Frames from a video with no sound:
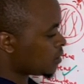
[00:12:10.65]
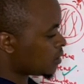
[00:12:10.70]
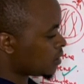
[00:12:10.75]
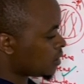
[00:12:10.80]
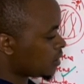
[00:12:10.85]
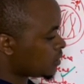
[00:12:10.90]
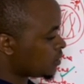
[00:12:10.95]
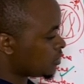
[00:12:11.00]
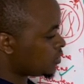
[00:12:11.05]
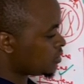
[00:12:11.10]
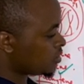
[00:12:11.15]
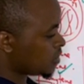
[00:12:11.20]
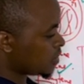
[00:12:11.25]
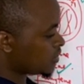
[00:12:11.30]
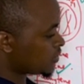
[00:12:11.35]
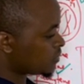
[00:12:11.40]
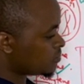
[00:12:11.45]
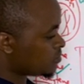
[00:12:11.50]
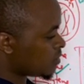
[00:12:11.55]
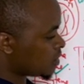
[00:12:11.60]
at
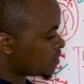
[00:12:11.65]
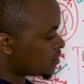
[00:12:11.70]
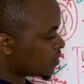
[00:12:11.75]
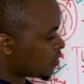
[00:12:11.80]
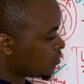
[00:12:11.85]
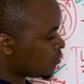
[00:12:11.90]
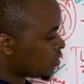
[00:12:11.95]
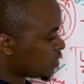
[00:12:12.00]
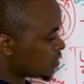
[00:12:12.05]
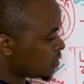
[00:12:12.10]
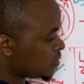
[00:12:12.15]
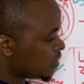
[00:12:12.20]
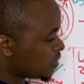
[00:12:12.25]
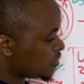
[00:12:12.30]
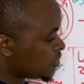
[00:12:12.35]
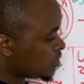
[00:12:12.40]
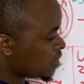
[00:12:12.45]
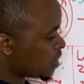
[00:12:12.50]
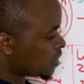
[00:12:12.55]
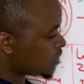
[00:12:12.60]
chiasmata or at the
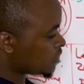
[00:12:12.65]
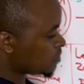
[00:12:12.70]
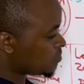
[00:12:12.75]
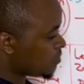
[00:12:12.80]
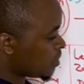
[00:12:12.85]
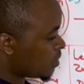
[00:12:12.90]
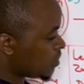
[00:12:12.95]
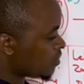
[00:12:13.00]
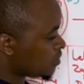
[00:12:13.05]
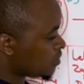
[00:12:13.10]
chiasma.